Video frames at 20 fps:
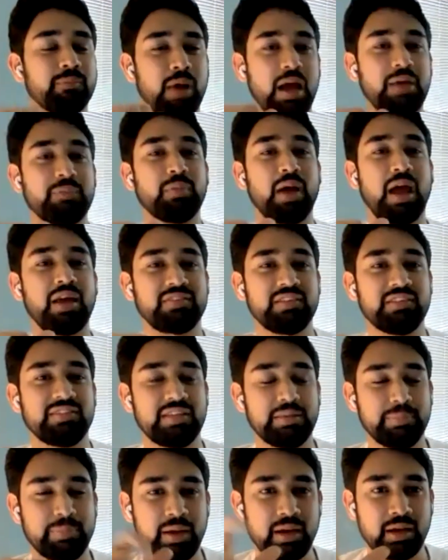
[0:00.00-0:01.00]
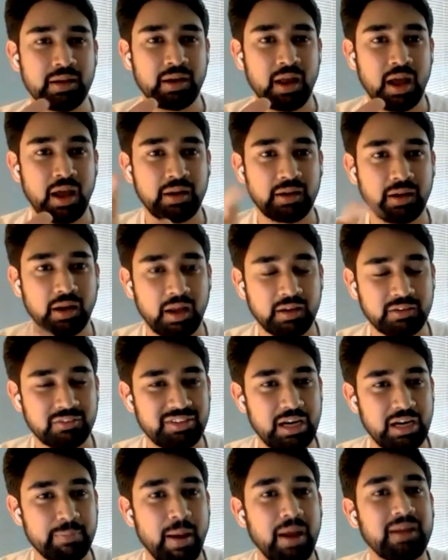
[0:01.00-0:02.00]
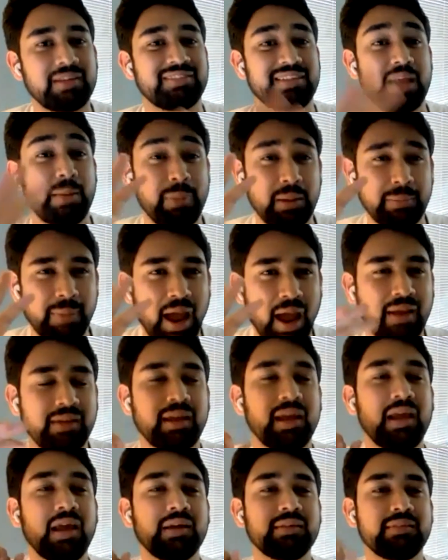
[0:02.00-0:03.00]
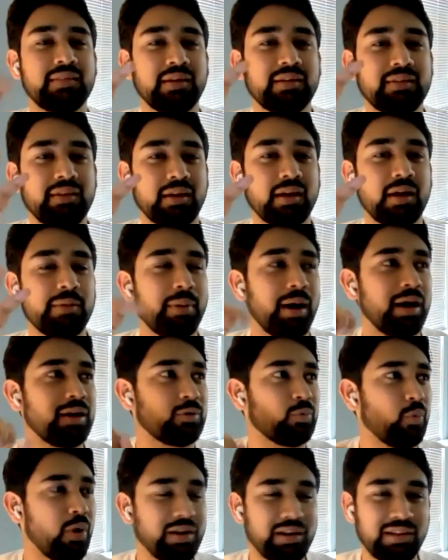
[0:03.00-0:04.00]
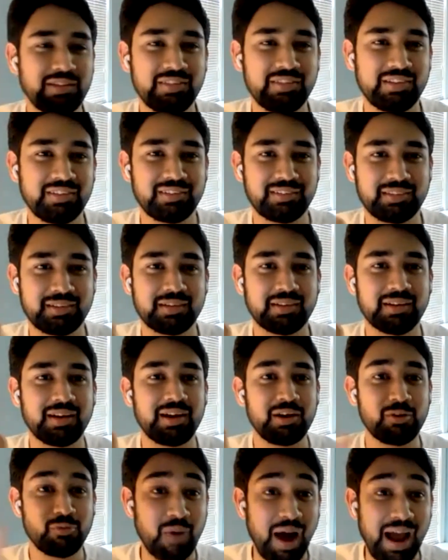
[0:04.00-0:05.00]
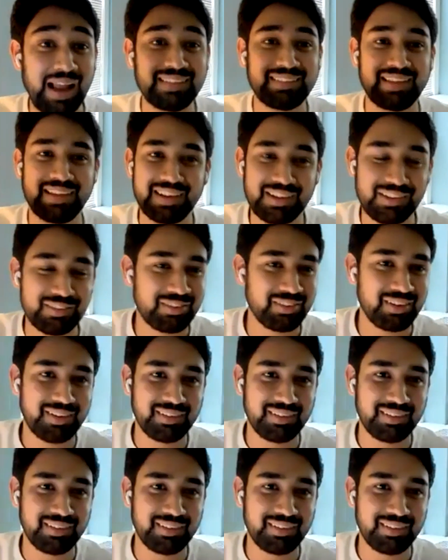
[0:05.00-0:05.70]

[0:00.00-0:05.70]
SECP and state banks, stepping back, thinking about what is it, while there is,